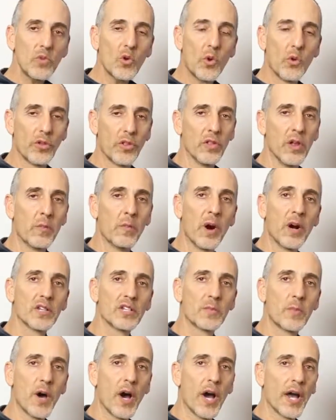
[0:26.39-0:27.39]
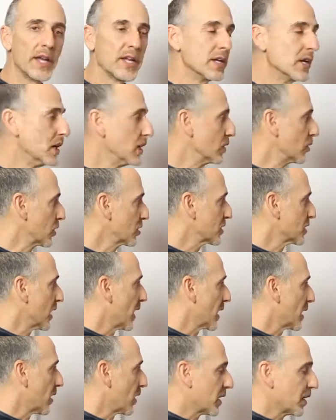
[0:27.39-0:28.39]
or the lumbar spine looks
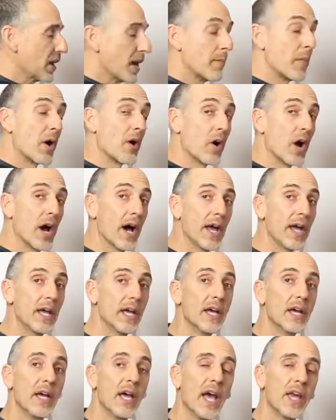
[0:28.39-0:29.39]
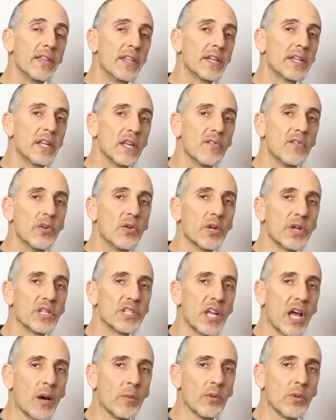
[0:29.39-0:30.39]
like on an MRI, and then give you an
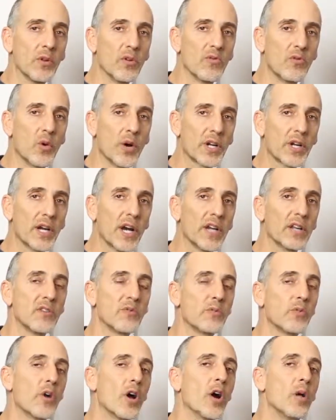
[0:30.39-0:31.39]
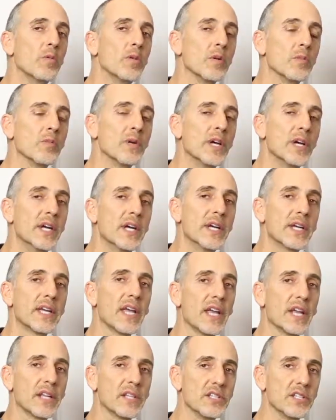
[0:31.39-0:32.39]
example of what kind of problem
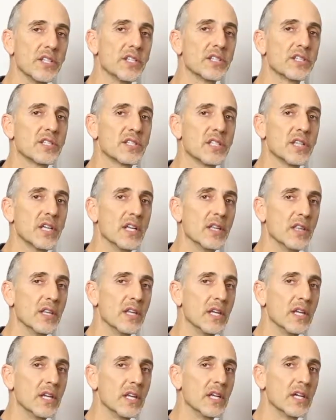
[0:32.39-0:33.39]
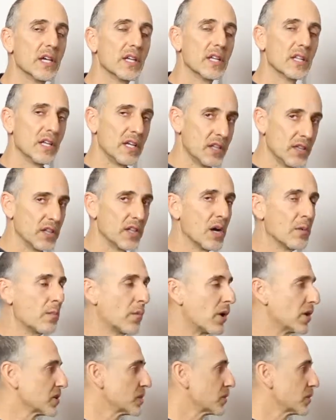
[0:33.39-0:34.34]
can exist in the lumbar